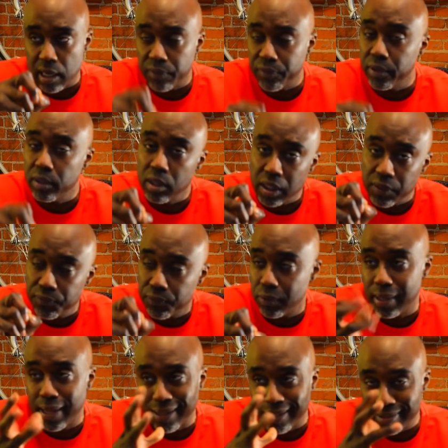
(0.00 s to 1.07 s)
If you're looking for
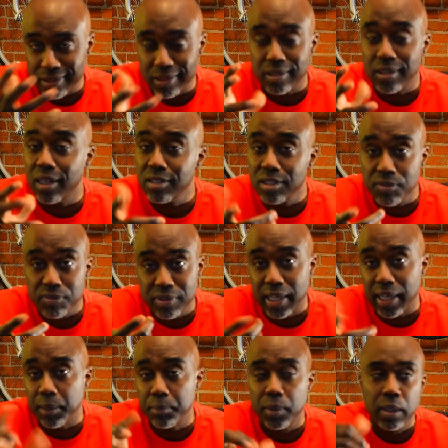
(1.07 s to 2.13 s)
like a seductive
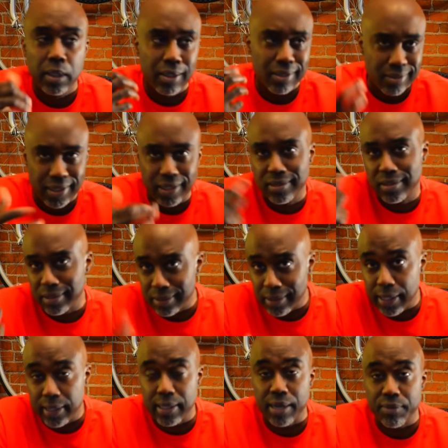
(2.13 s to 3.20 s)
type, sexy
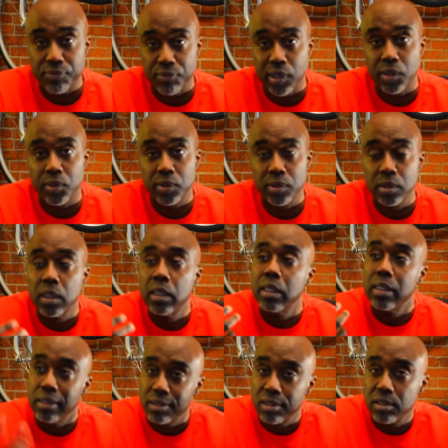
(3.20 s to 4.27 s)
date night fragrance,
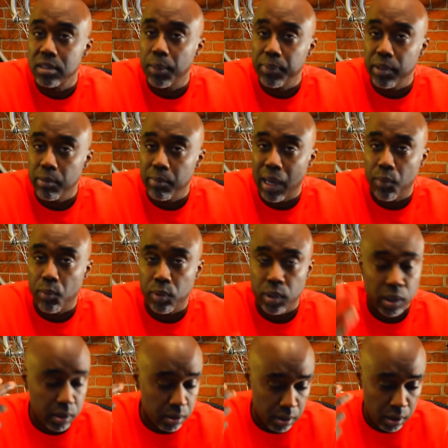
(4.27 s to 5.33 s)
this is something you might want
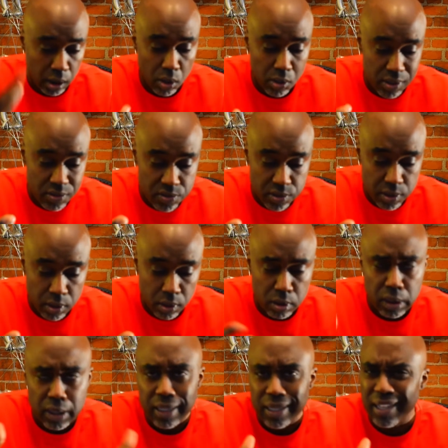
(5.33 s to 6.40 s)
to, you know, consider.
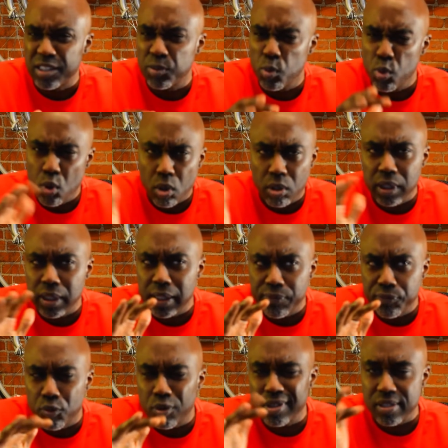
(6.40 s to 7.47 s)
It's more on the,
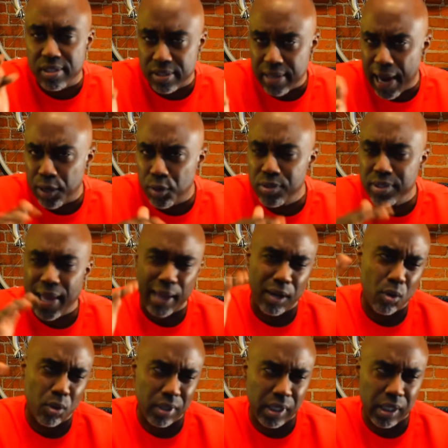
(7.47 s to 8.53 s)
for designer, it's kind of
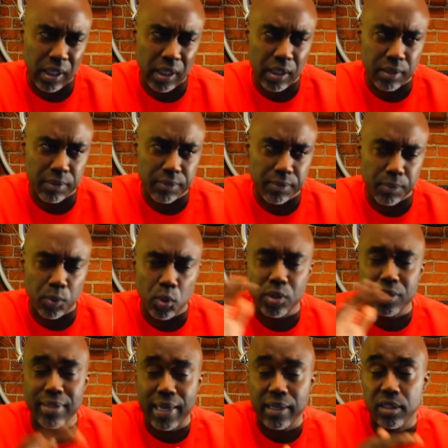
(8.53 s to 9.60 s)
on the, well, it's
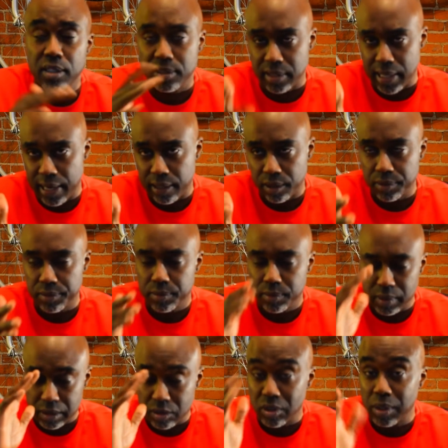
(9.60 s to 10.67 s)
not a designer,
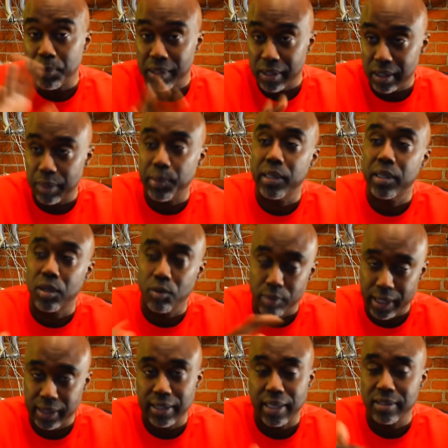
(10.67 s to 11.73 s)
so let me let me
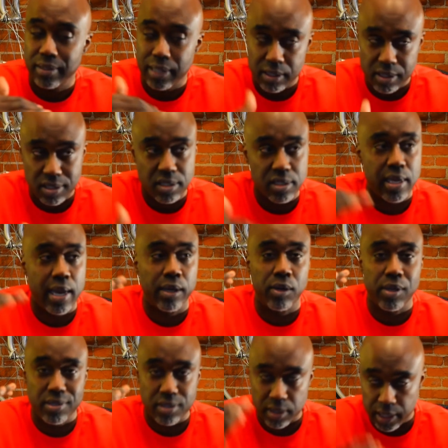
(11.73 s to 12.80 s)
correct that. It's not a designer,
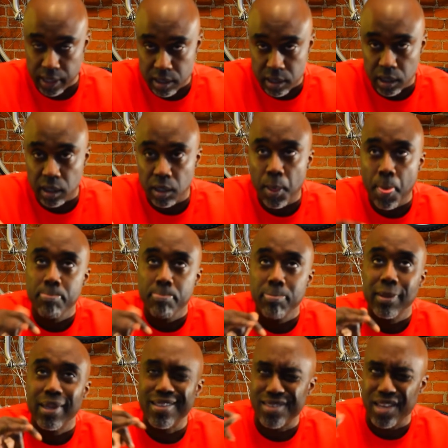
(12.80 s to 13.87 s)
it's an indie.
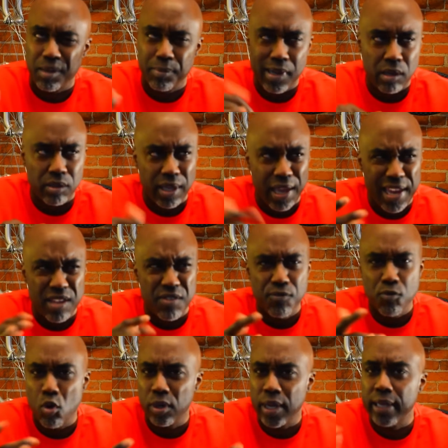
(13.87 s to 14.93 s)
It's at about
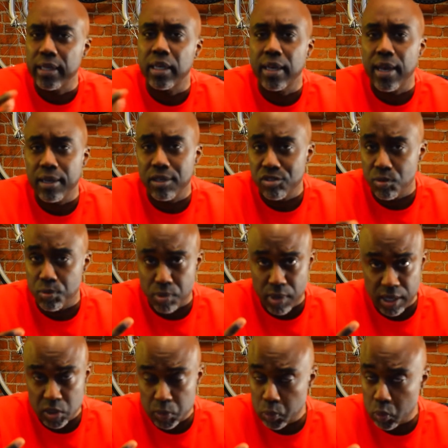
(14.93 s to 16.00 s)
eighty-four ninety-nine is the
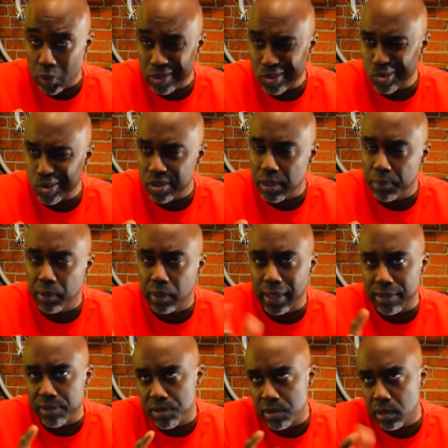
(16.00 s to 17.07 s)
price point, so it's something
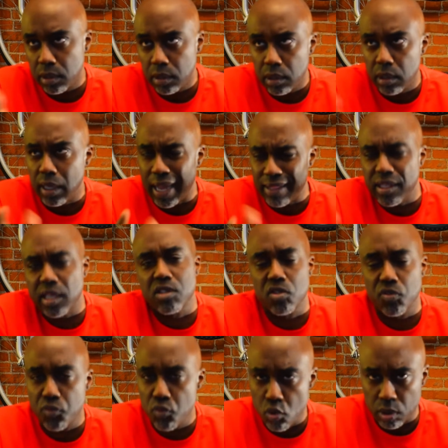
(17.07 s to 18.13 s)
that's I think it's
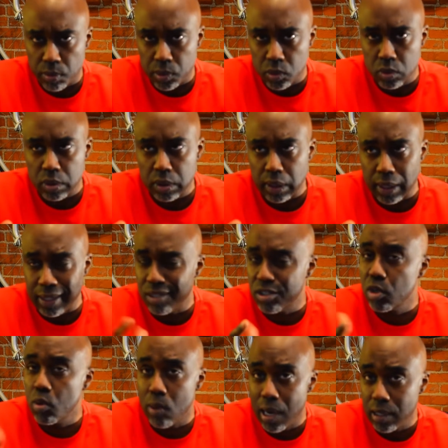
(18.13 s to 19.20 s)
affordable and it's
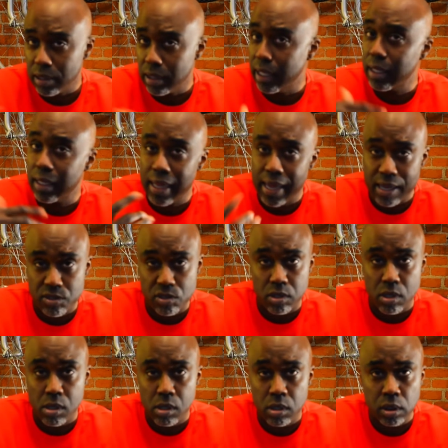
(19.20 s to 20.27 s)
quality. It lasts
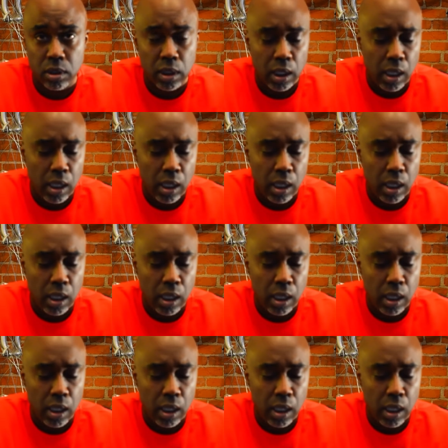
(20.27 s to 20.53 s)
long.